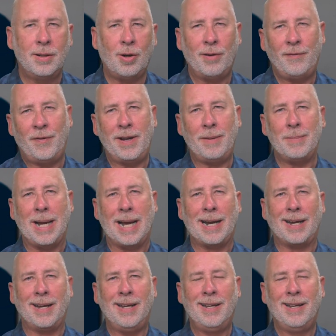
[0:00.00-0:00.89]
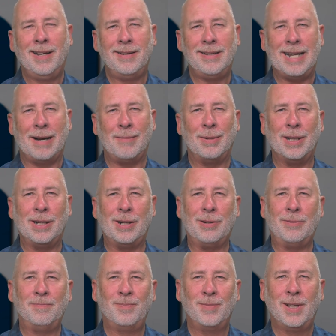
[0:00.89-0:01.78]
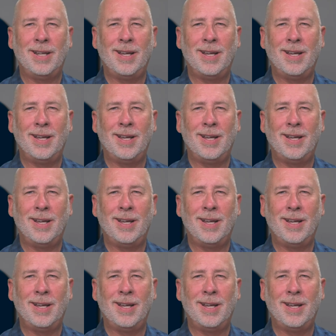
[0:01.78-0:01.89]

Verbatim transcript: or feedback down below.